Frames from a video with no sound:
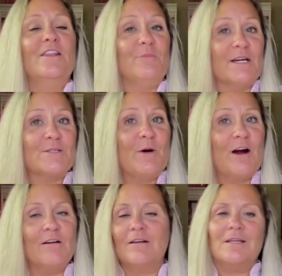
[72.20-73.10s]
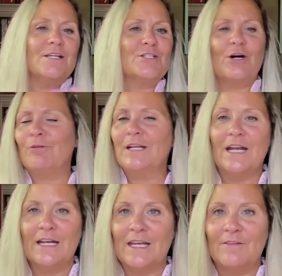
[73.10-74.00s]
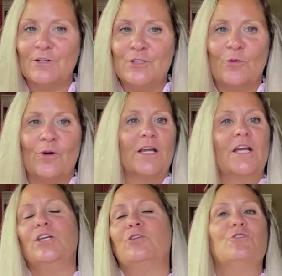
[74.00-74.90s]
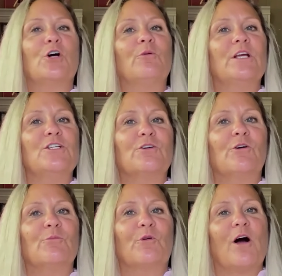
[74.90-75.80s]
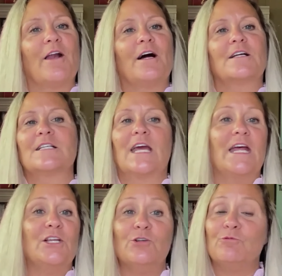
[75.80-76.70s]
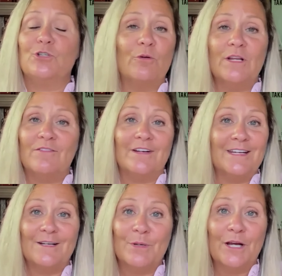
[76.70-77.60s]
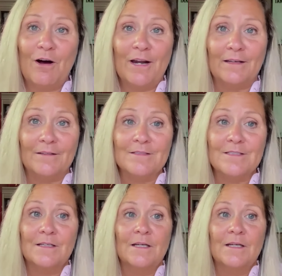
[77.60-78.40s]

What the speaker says: The best part, you don't need any inventory, you don't need your own product, and you don't even need a big audience.